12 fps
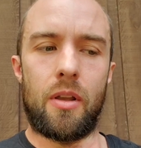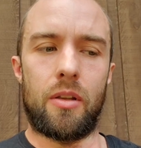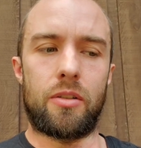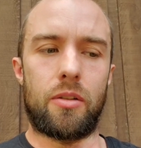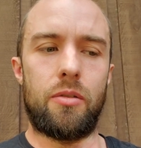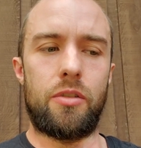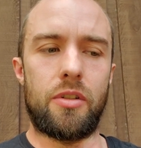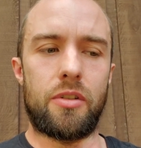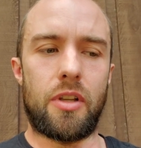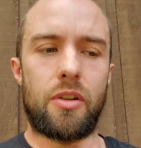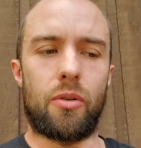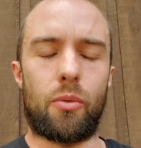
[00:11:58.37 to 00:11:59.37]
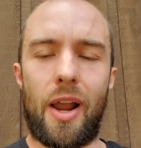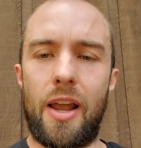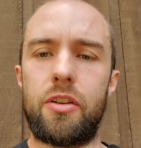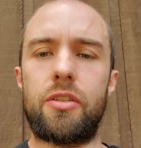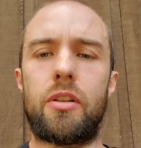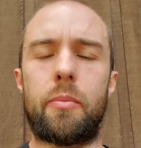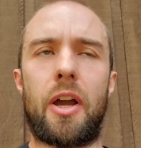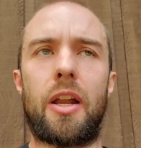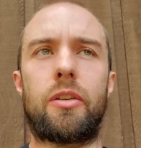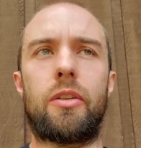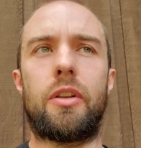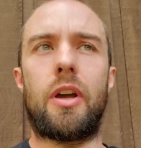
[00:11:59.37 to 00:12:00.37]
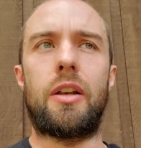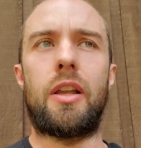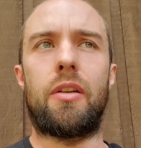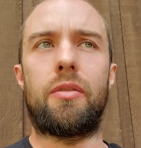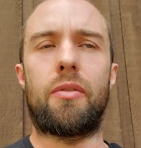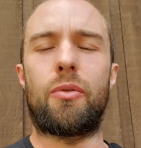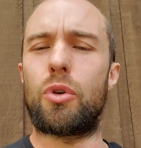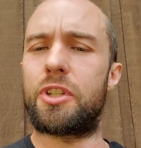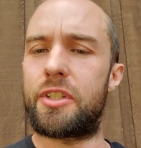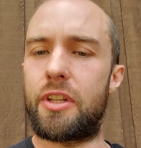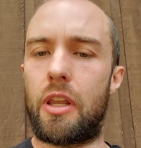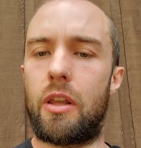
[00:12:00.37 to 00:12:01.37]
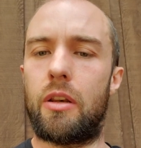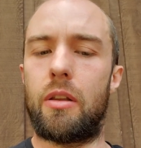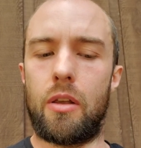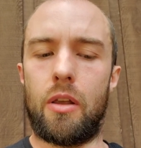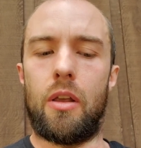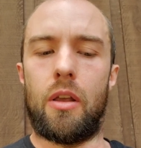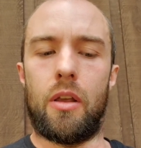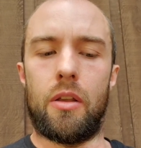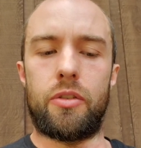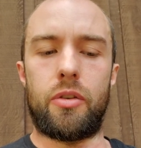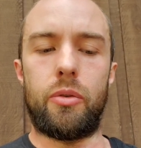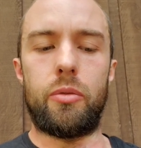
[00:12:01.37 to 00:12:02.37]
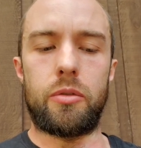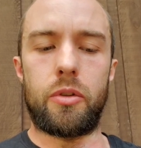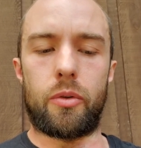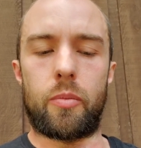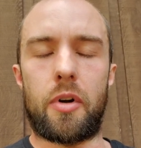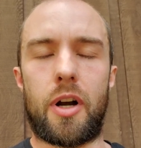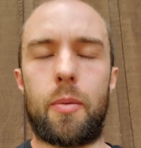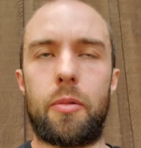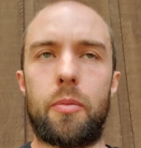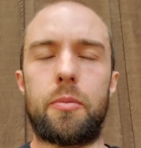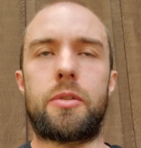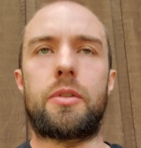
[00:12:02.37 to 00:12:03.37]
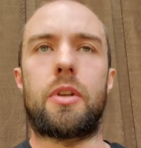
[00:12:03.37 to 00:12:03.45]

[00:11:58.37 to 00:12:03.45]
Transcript: Solutions that your rational mind could not have foreseen to your problems.